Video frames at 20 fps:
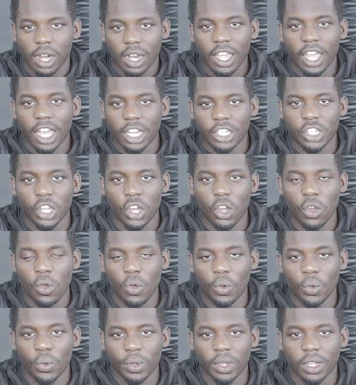Yeah,
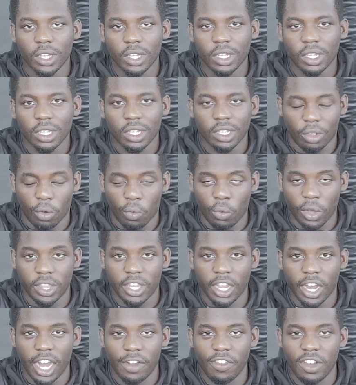so
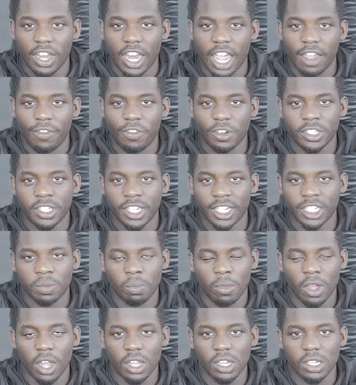went there every day for 6
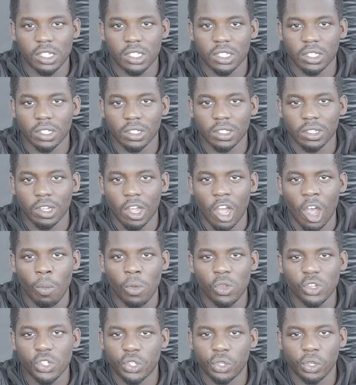months,
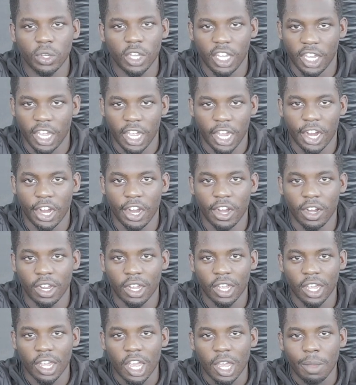almost to a year,
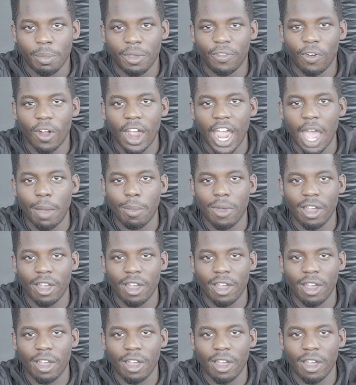before I had